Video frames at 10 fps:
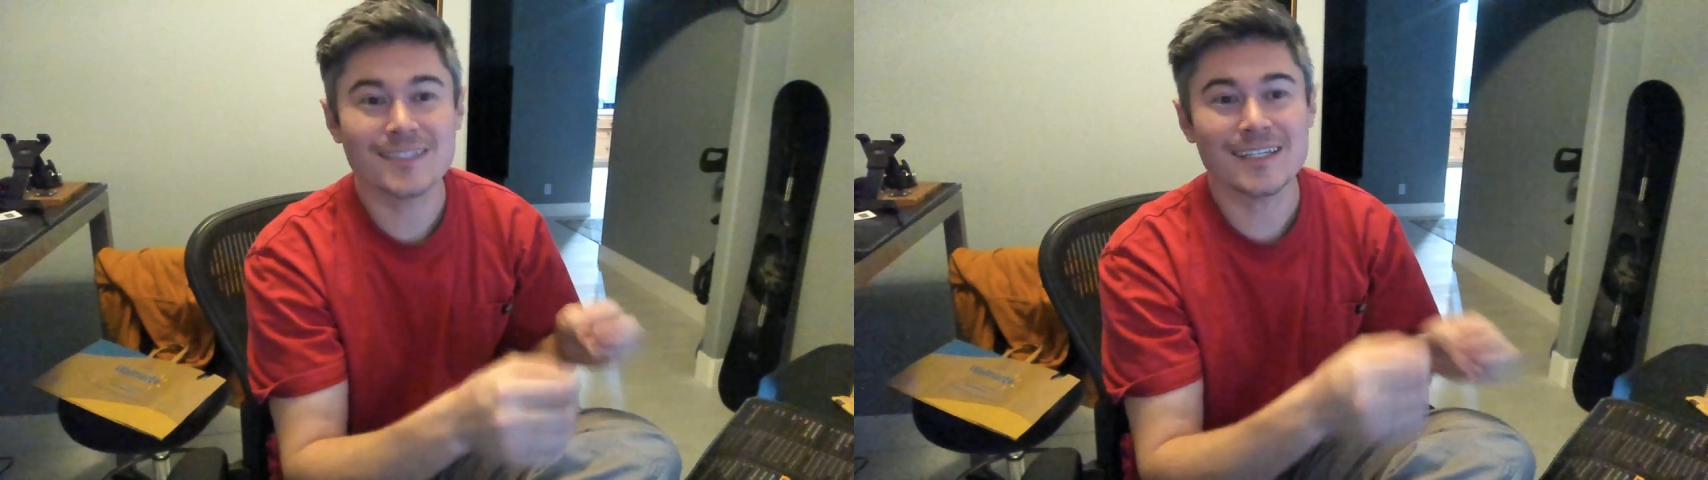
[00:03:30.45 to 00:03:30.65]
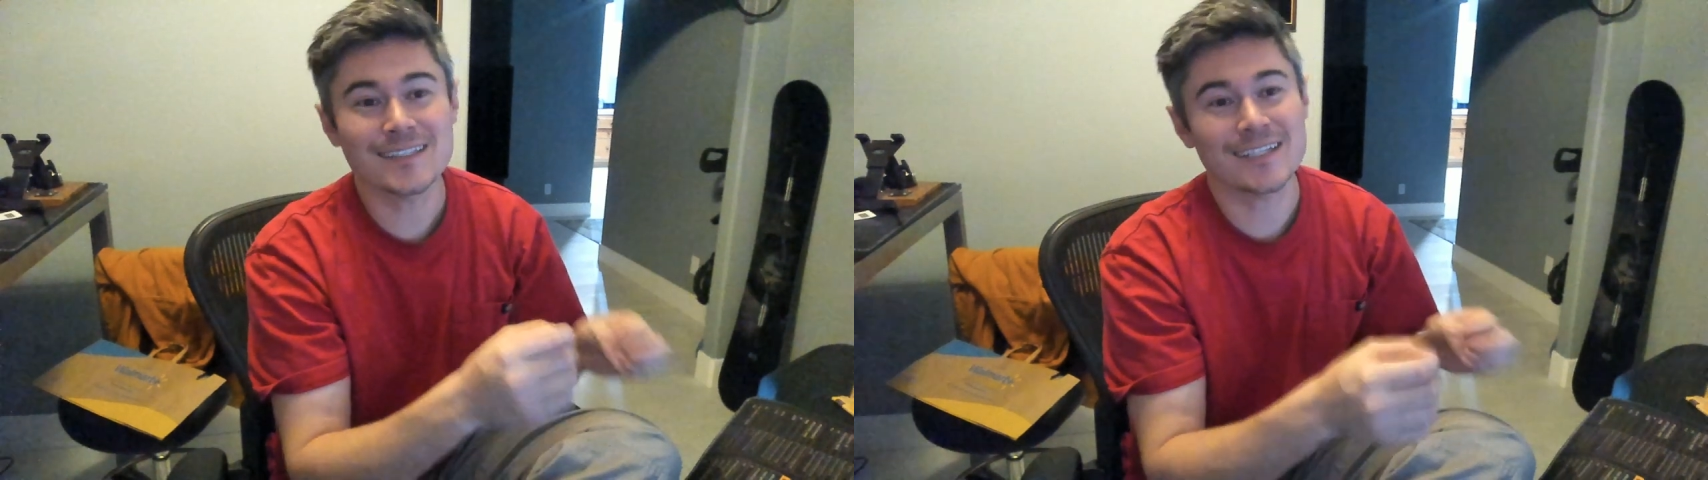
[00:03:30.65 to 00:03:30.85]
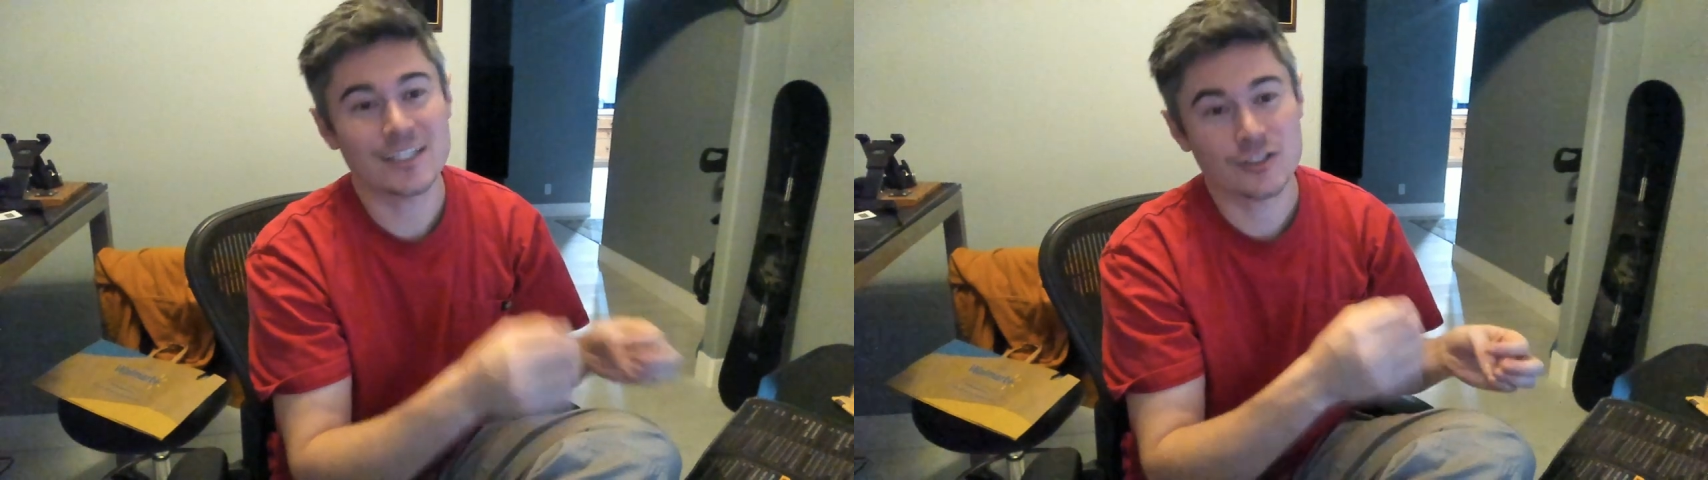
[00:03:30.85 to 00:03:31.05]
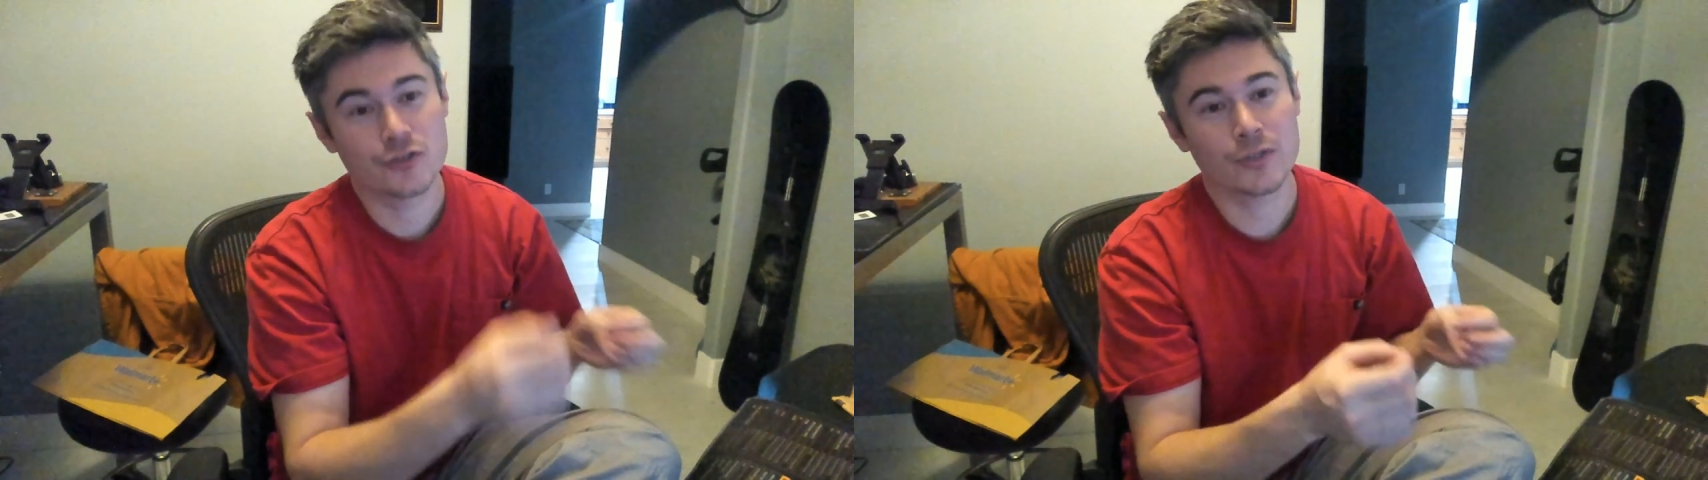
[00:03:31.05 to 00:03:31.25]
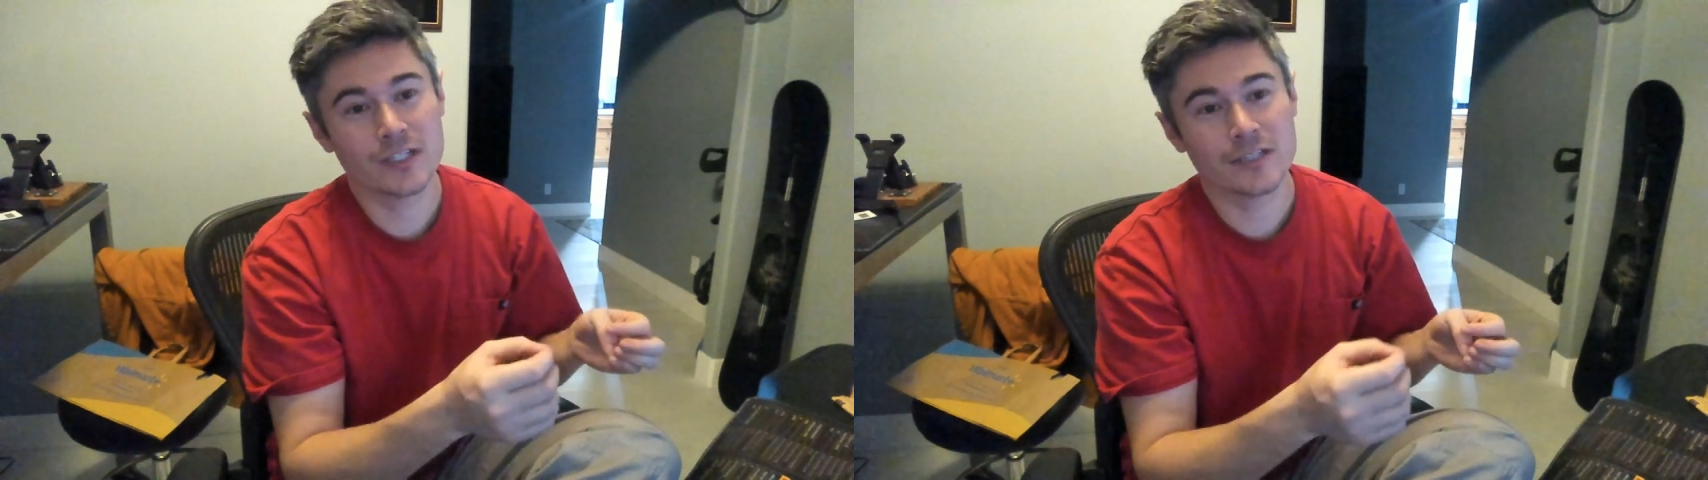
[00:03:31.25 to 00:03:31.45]
sensing
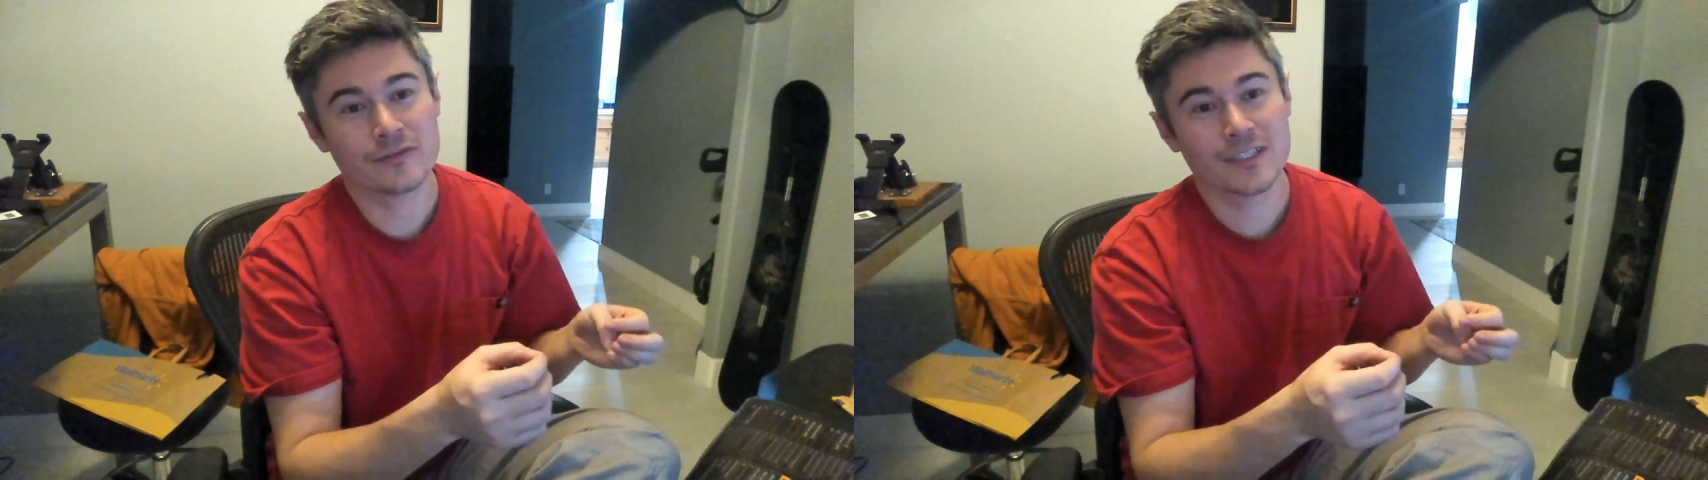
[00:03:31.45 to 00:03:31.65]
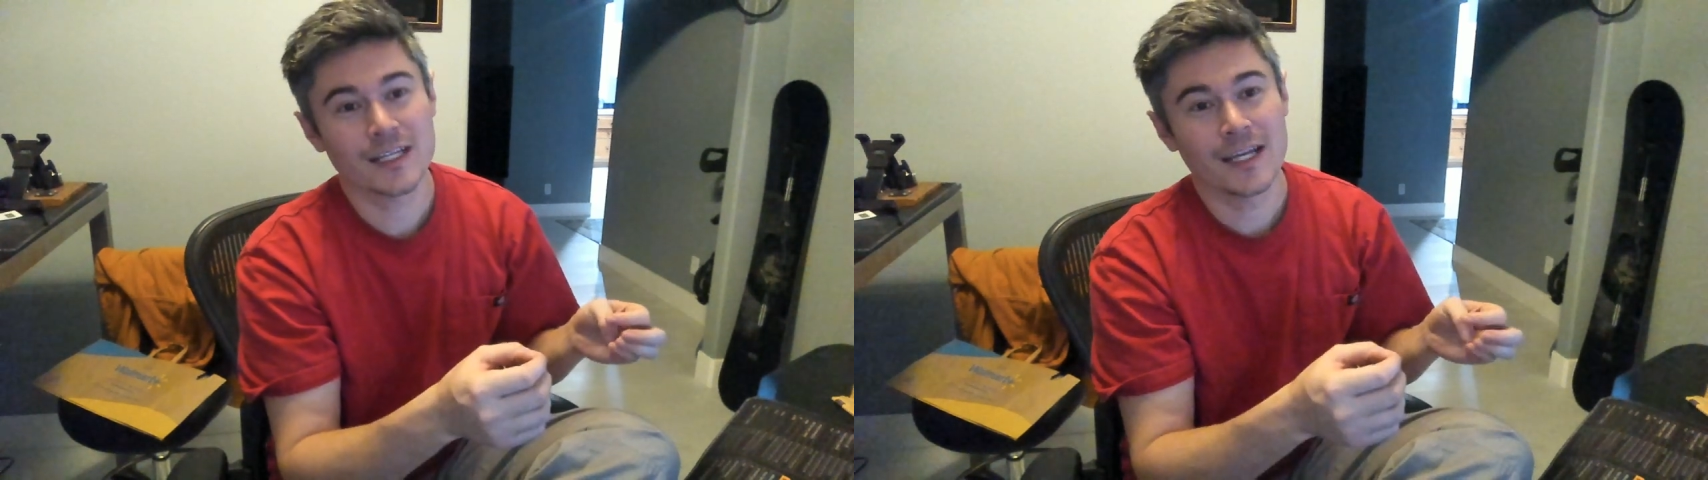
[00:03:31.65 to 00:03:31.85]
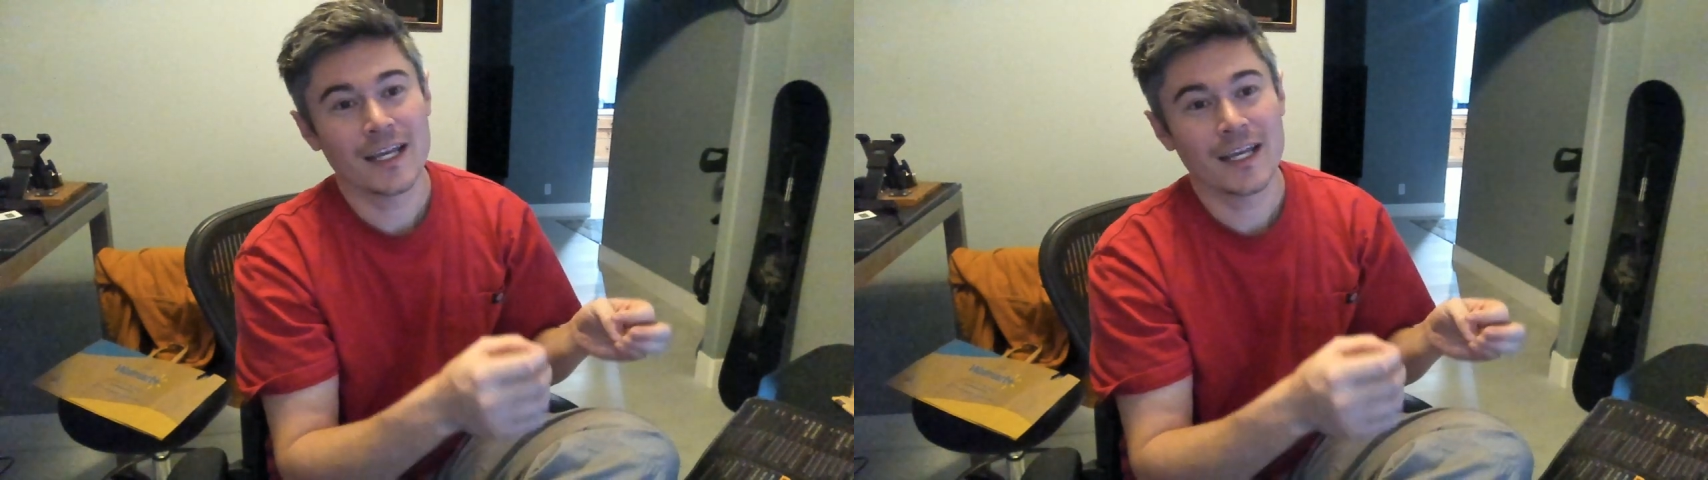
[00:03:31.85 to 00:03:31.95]
drift,